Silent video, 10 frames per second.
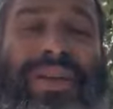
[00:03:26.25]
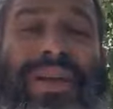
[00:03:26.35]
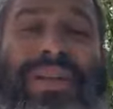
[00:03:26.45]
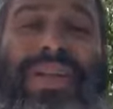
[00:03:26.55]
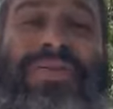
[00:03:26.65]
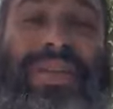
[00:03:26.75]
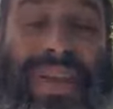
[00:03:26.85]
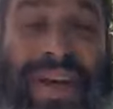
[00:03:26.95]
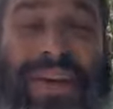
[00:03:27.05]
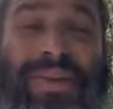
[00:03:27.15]
it yesterday for
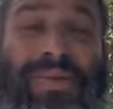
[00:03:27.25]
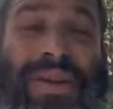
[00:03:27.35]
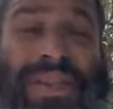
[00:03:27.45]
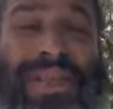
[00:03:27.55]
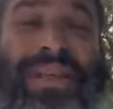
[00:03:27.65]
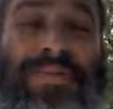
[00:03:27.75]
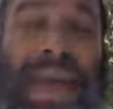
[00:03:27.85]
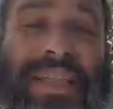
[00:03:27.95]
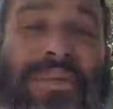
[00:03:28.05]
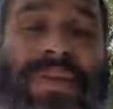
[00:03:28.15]
10 and you want to sell it
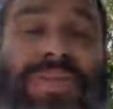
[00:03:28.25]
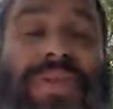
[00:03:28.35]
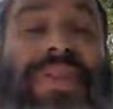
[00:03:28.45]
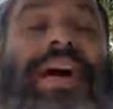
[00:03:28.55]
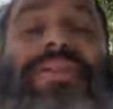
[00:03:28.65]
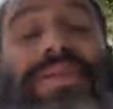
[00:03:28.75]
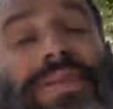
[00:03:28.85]
back to me for 1,000?